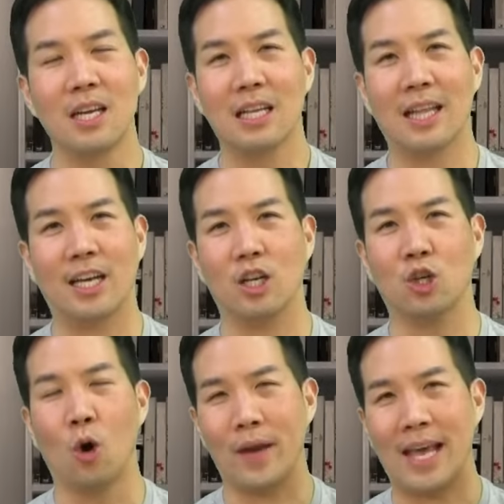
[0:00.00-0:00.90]
Like
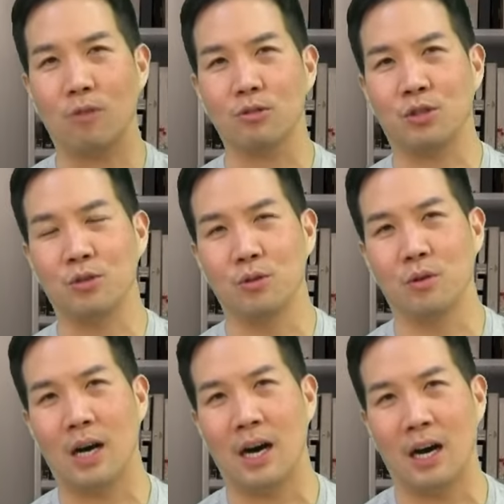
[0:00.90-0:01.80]
going out
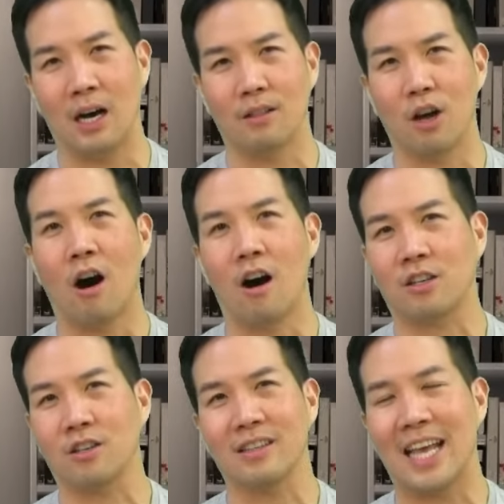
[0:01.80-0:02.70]
to the
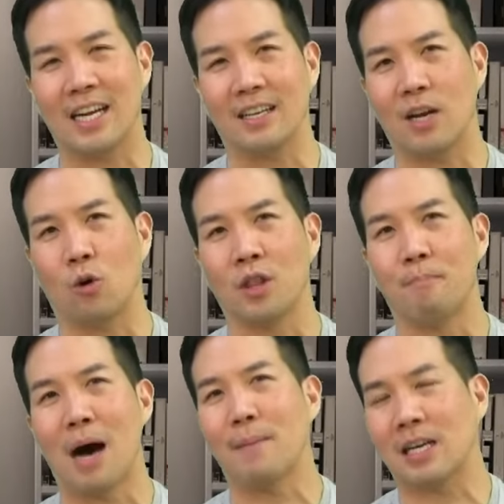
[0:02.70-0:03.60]
hawker late at night or the
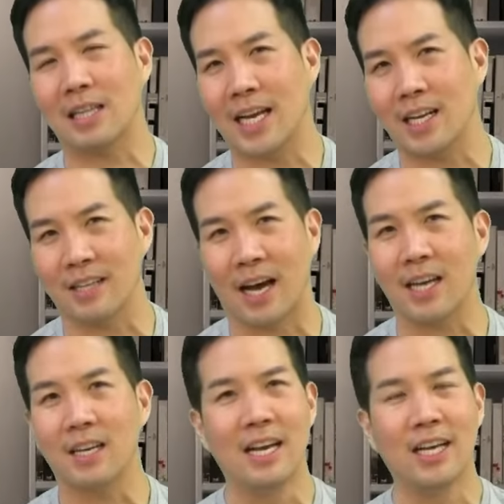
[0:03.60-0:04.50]
mamak late at
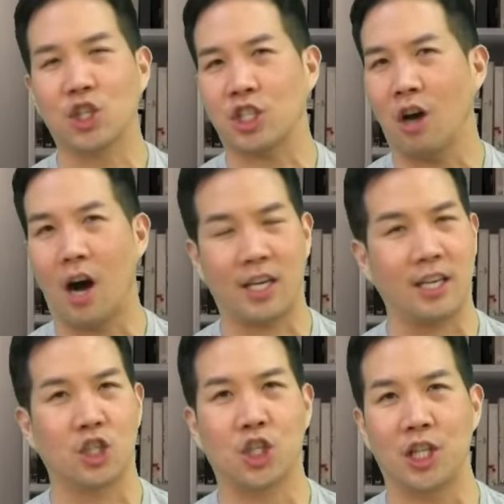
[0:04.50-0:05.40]
night, just
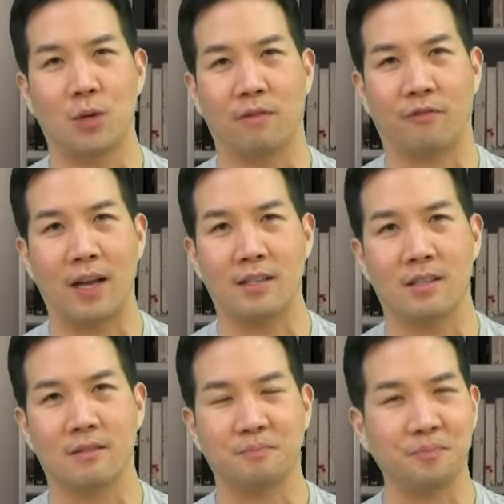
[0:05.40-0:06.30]
talking and chilling with
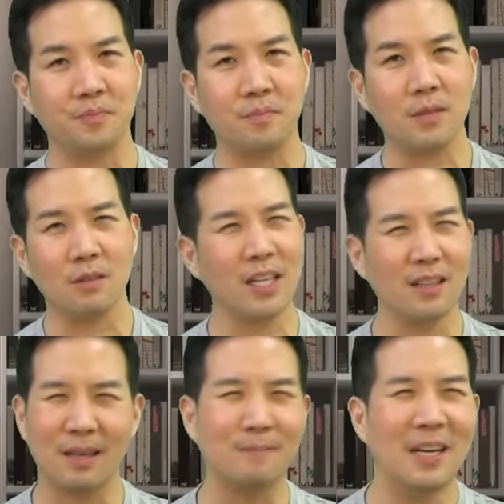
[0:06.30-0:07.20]
friends. Right?
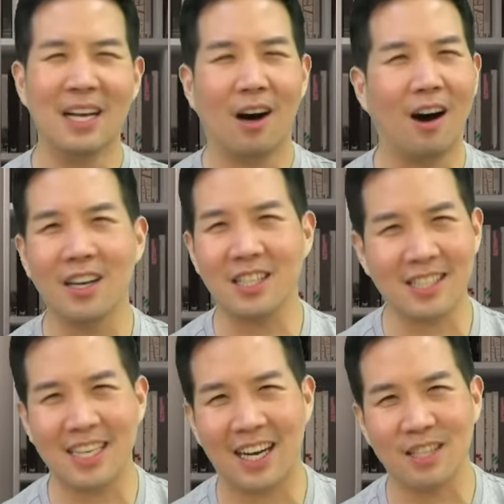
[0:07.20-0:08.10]
Like,
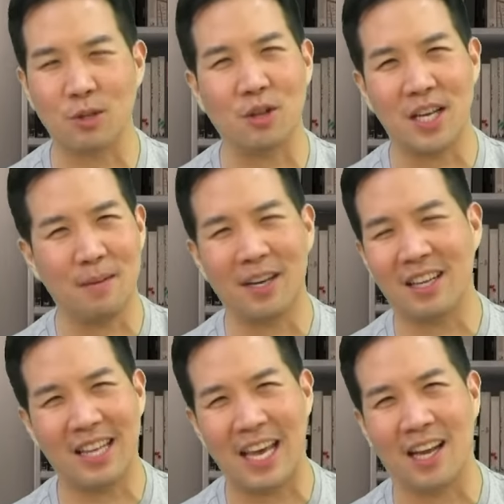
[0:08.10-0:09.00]
honestly, guys, when you think about it
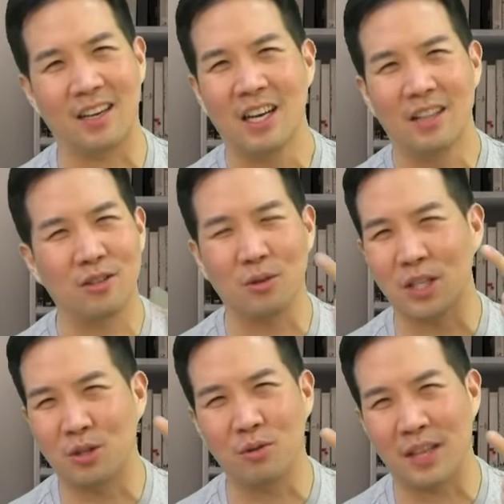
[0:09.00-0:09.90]
in the end, there's
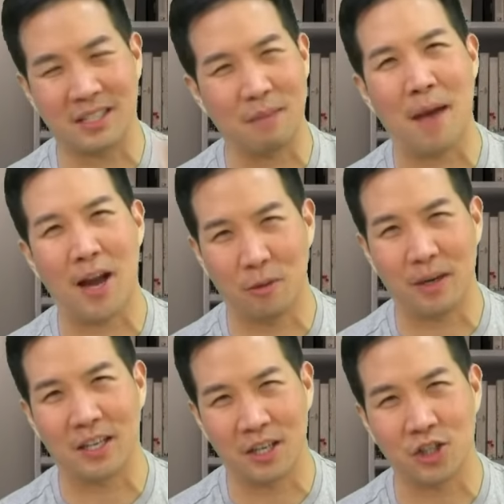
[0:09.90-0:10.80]
only two things that matter
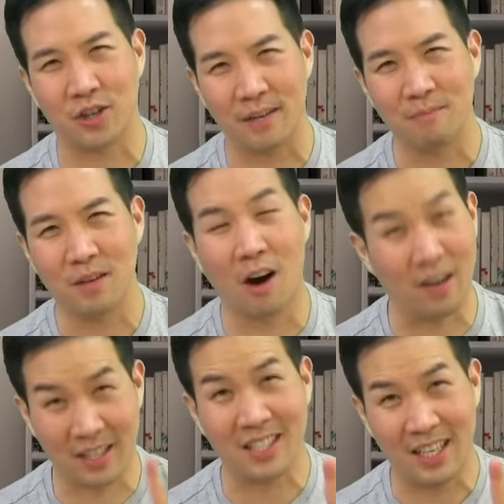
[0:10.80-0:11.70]
about a country.
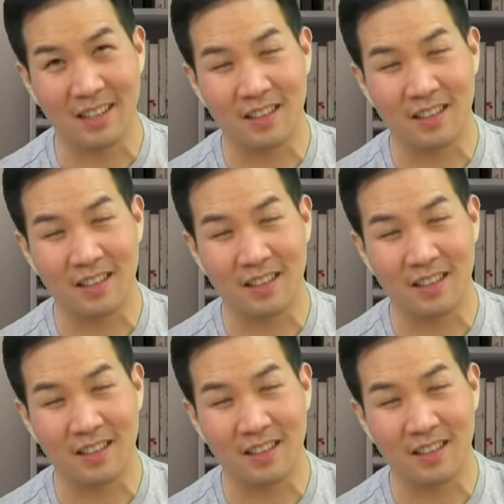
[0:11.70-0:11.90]
Honestly,